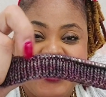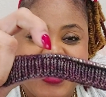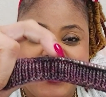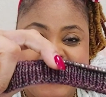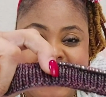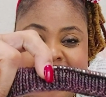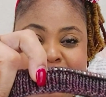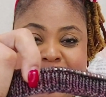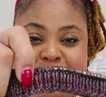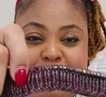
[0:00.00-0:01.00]
you can see
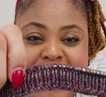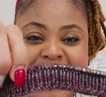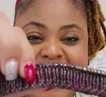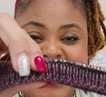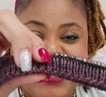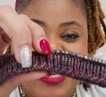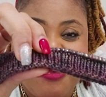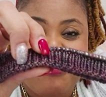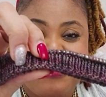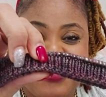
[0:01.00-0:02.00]
how it's being knitted
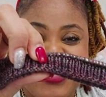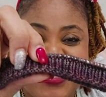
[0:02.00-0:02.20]
up.